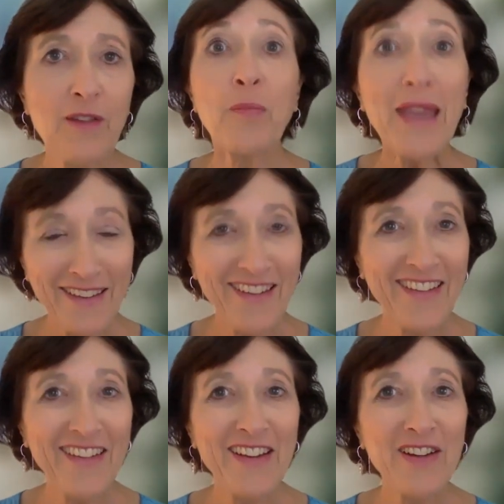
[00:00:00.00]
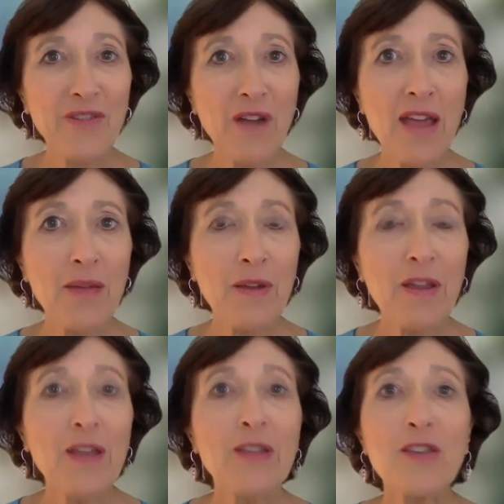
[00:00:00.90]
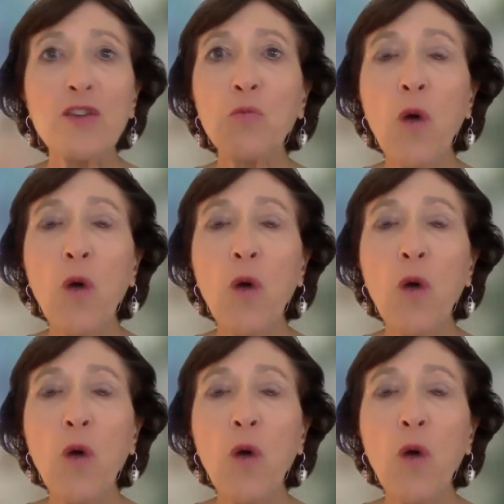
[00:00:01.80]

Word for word: for me right? So you